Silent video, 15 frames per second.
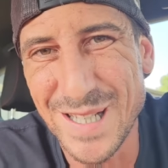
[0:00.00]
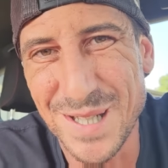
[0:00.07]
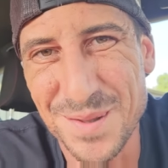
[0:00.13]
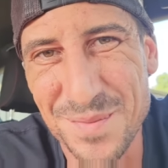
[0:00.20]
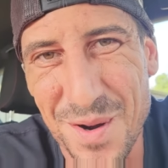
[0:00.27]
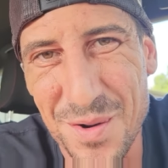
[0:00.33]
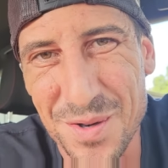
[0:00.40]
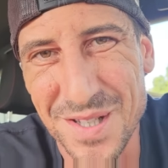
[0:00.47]

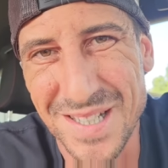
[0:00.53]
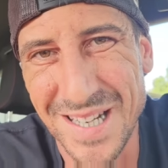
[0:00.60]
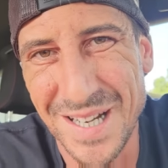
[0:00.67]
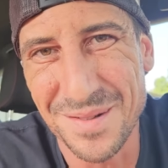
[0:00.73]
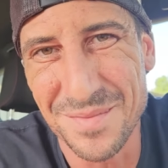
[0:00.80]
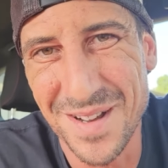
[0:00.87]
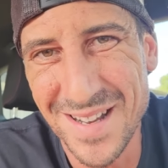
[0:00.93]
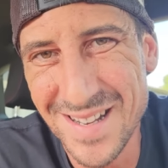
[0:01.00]
smokes,
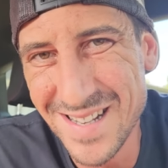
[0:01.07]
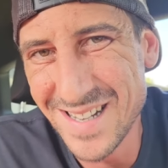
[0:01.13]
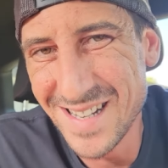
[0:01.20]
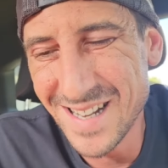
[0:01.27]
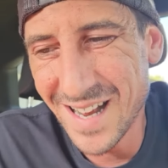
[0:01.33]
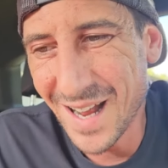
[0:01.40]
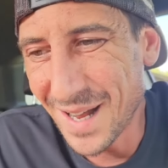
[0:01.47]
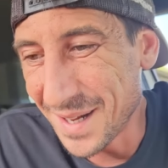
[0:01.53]
team.
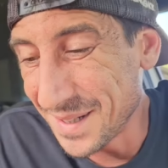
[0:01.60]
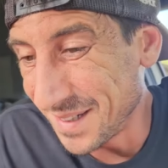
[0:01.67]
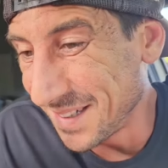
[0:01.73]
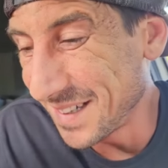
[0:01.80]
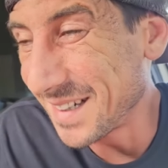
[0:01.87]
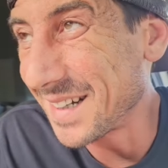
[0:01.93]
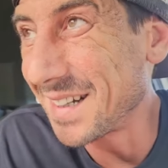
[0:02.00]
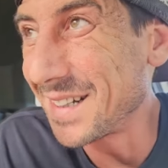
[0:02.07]

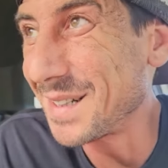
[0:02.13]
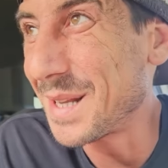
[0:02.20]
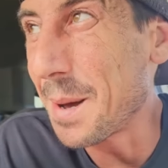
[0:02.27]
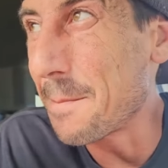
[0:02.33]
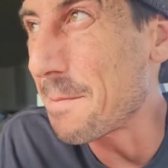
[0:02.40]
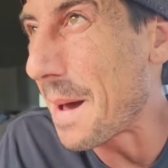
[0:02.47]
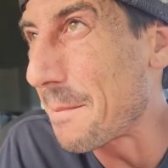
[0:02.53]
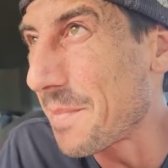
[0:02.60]
The
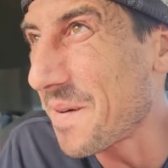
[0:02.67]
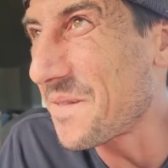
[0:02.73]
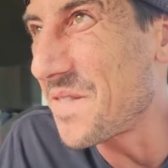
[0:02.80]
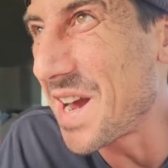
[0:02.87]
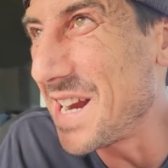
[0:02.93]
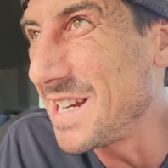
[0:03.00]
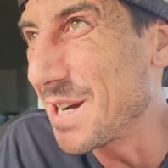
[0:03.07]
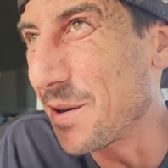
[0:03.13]
member
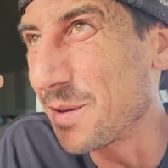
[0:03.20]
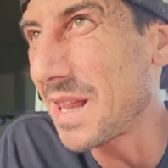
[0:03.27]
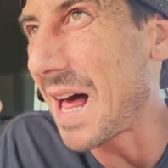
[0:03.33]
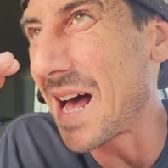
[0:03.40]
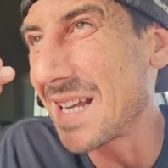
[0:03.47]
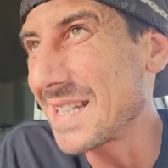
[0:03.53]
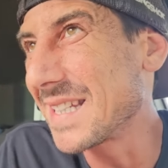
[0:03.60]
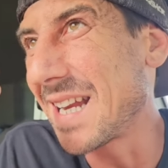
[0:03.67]
video
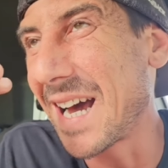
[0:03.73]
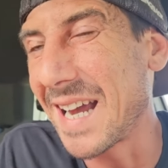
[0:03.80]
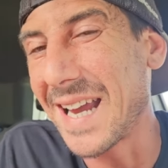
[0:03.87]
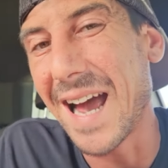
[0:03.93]
last night,